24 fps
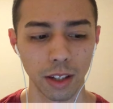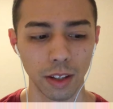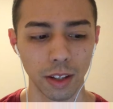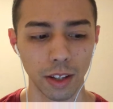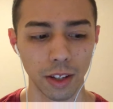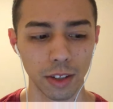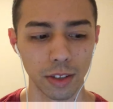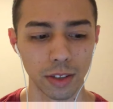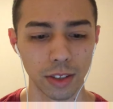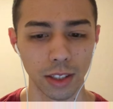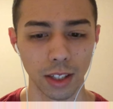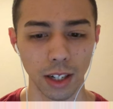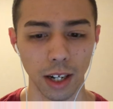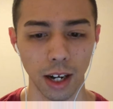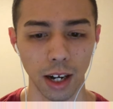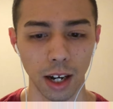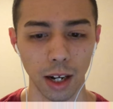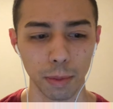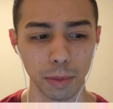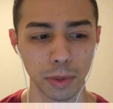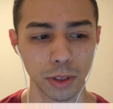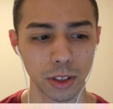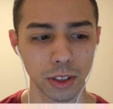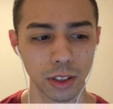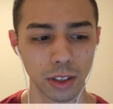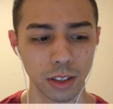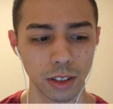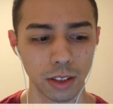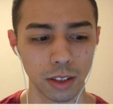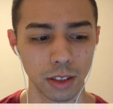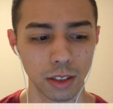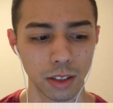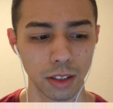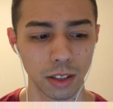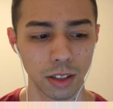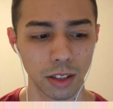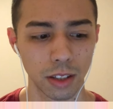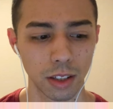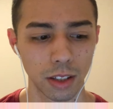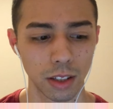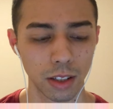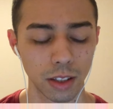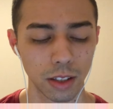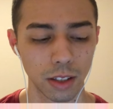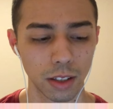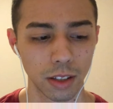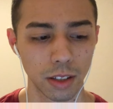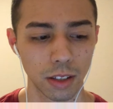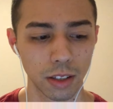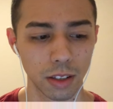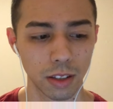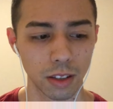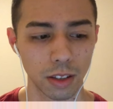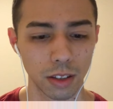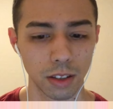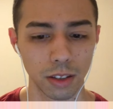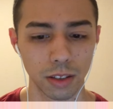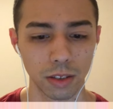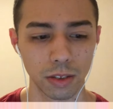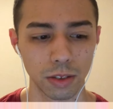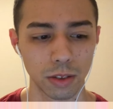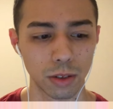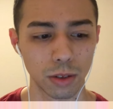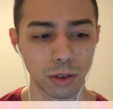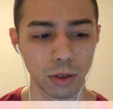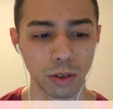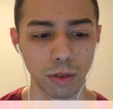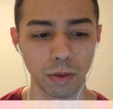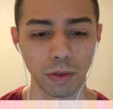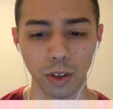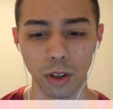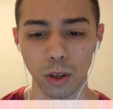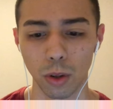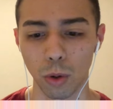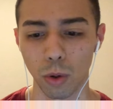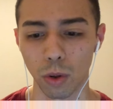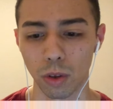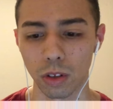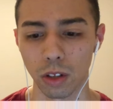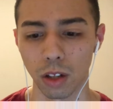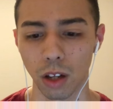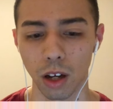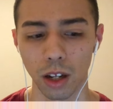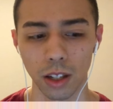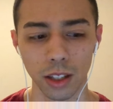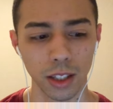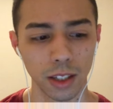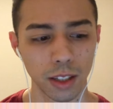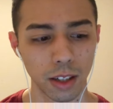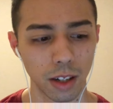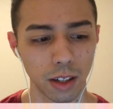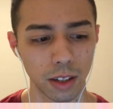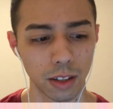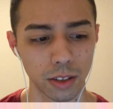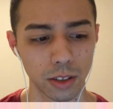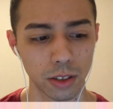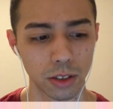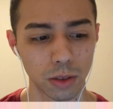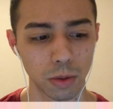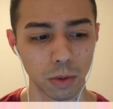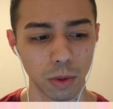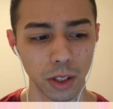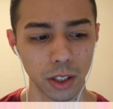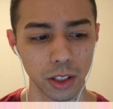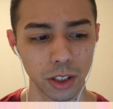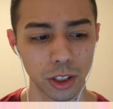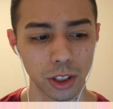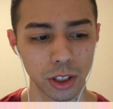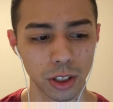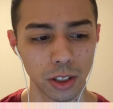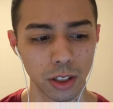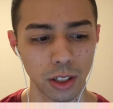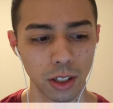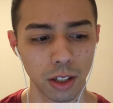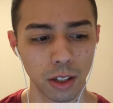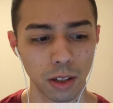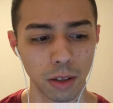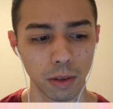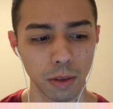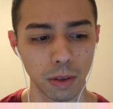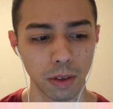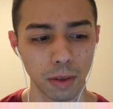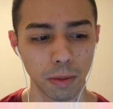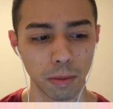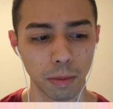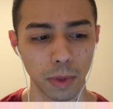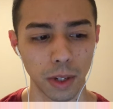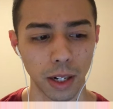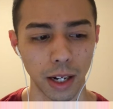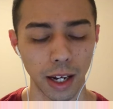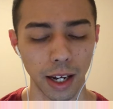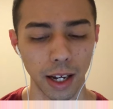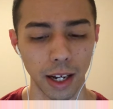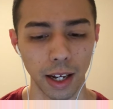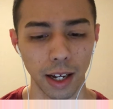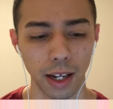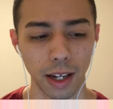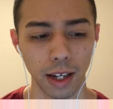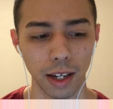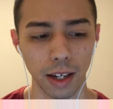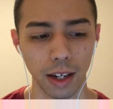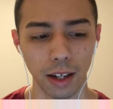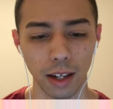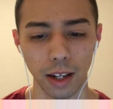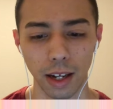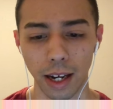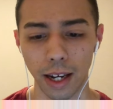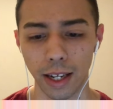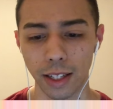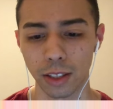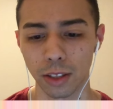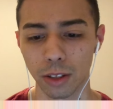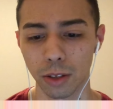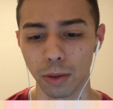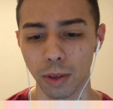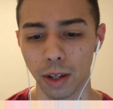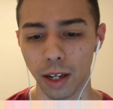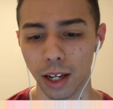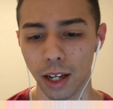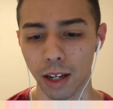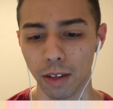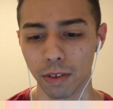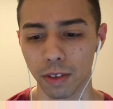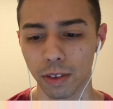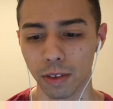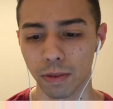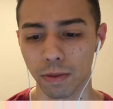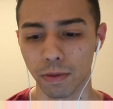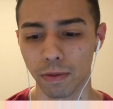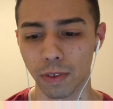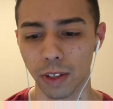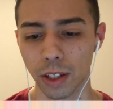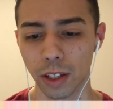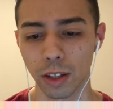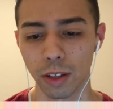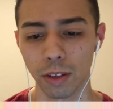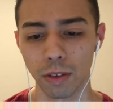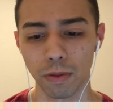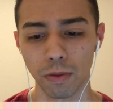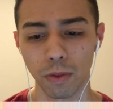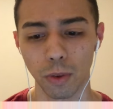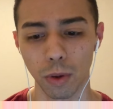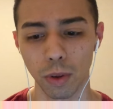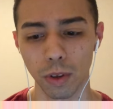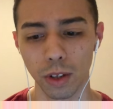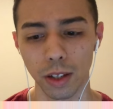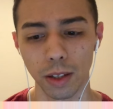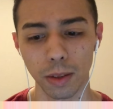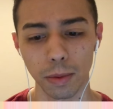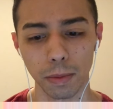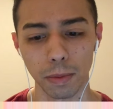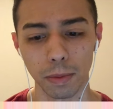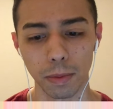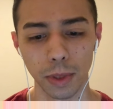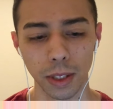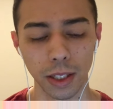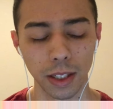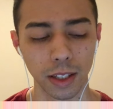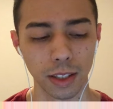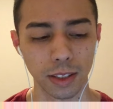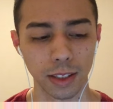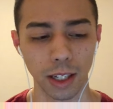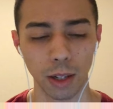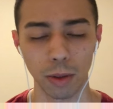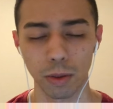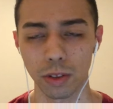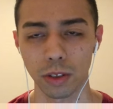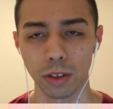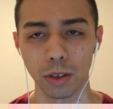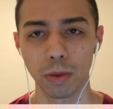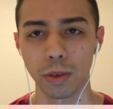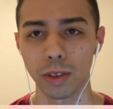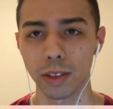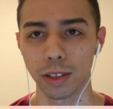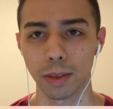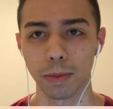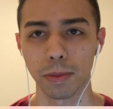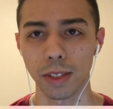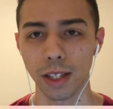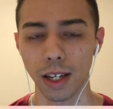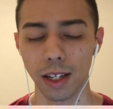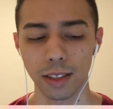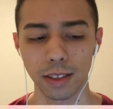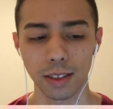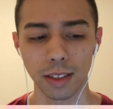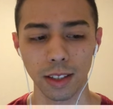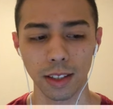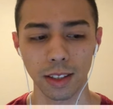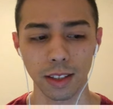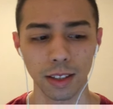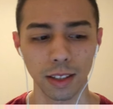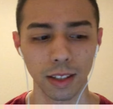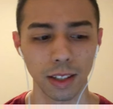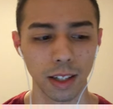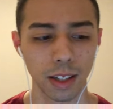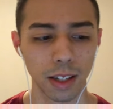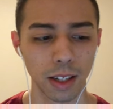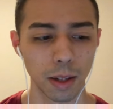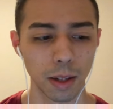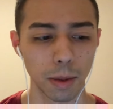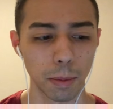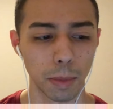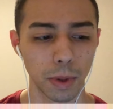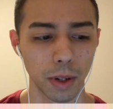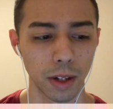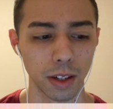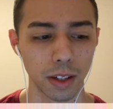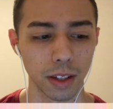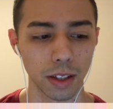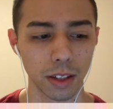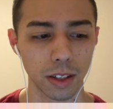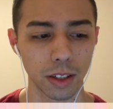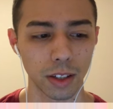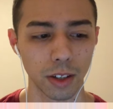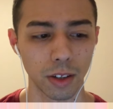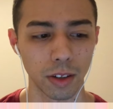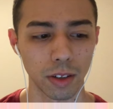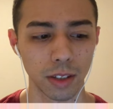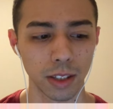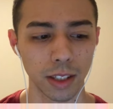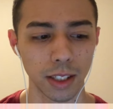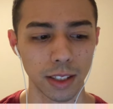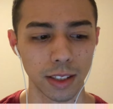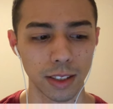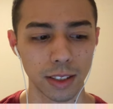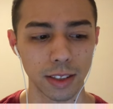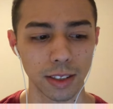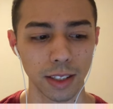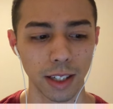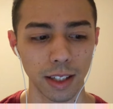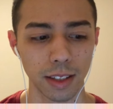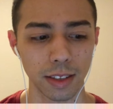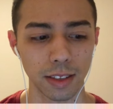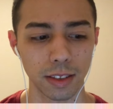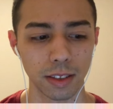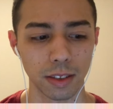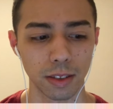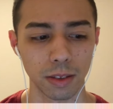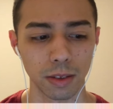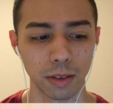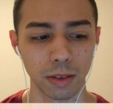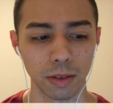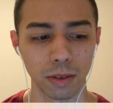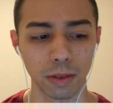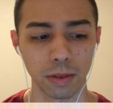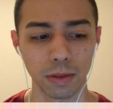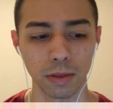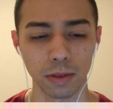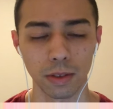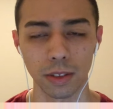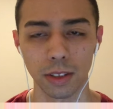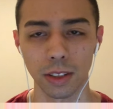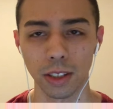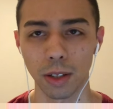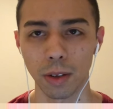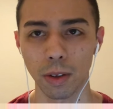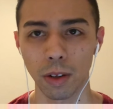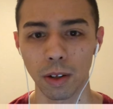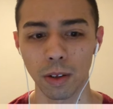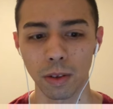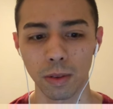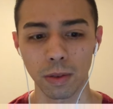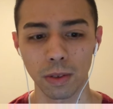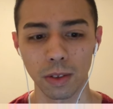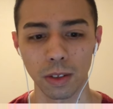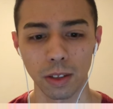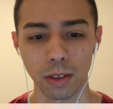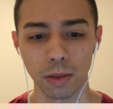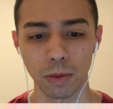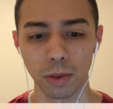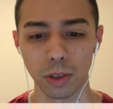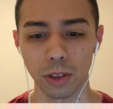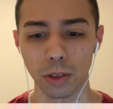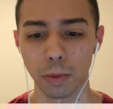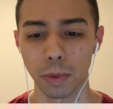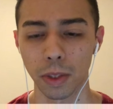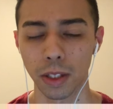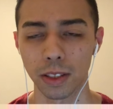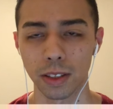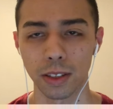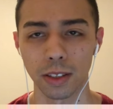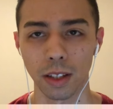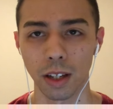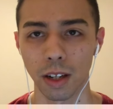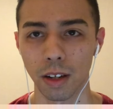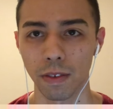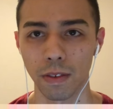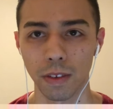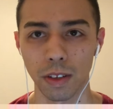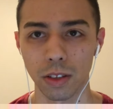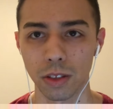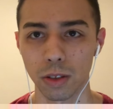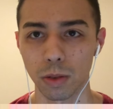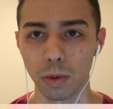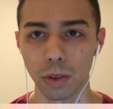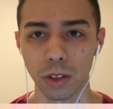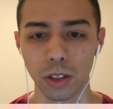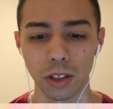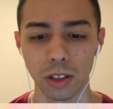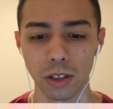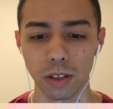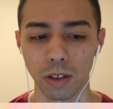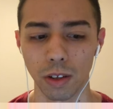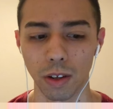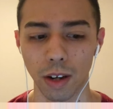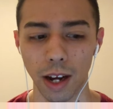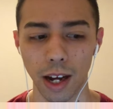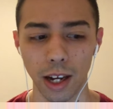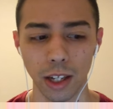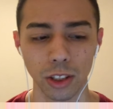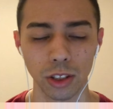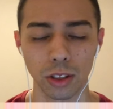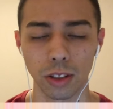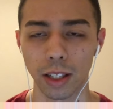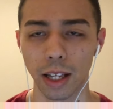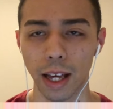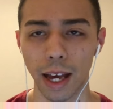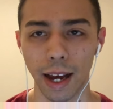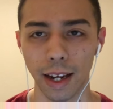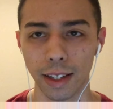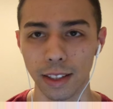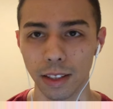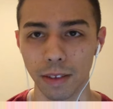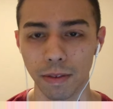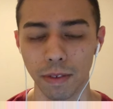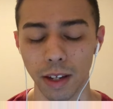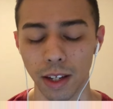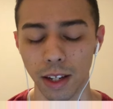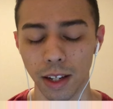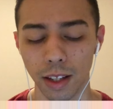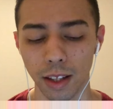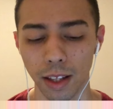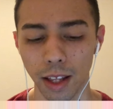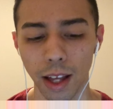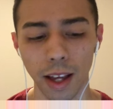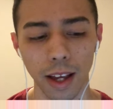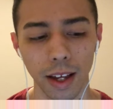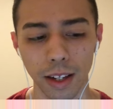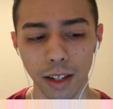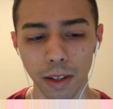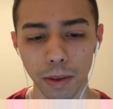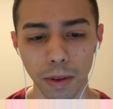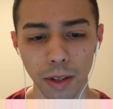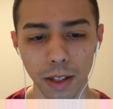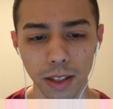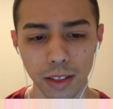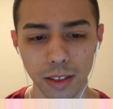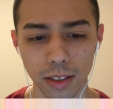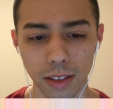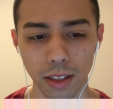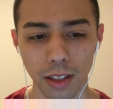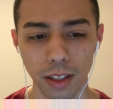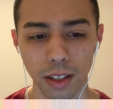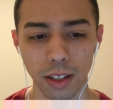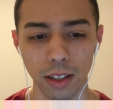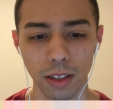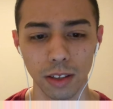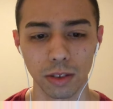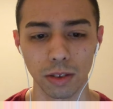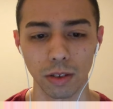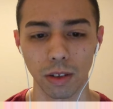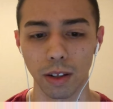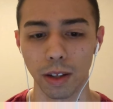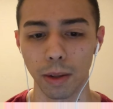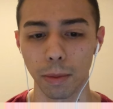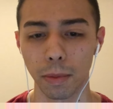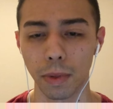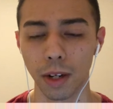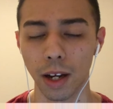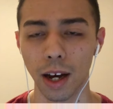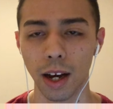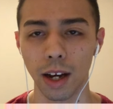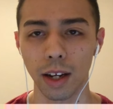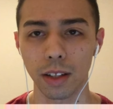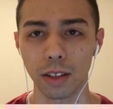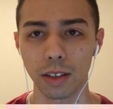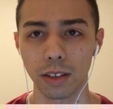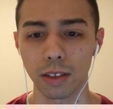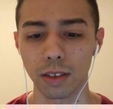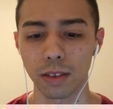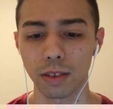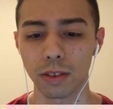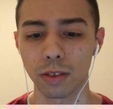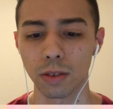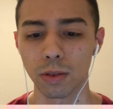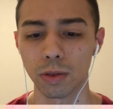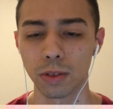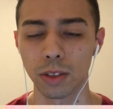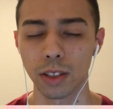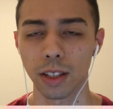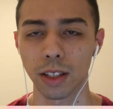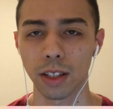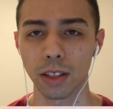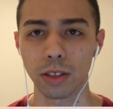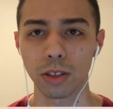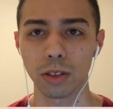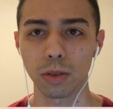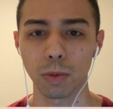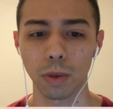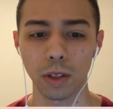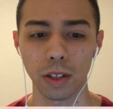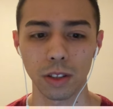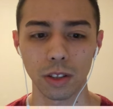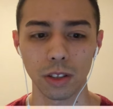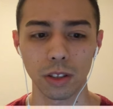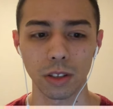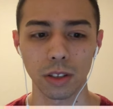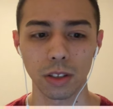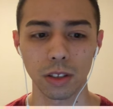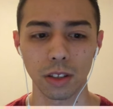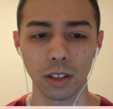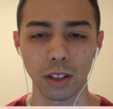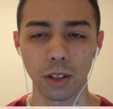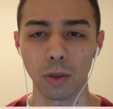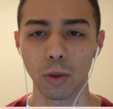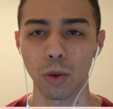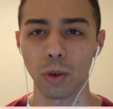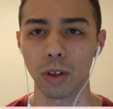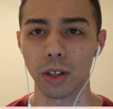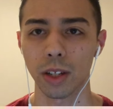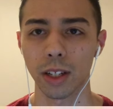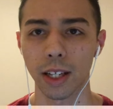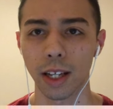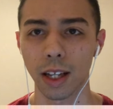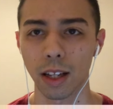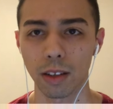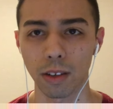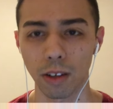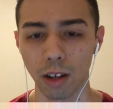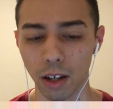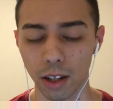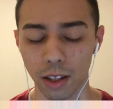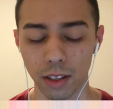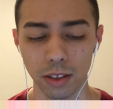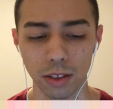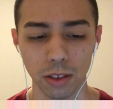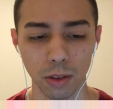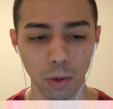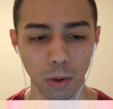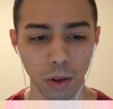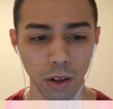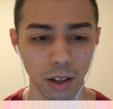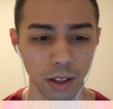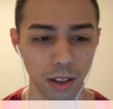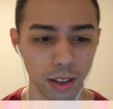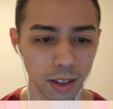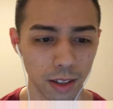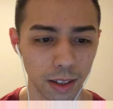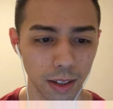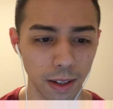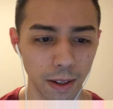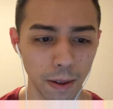there's an option to record logging on a switch, but I do have a figure for it because I was doing some testing, but currently it's set to 0, which means none of the switches are actually activating that anyways. So I'm not using a switch in order to get logging to work.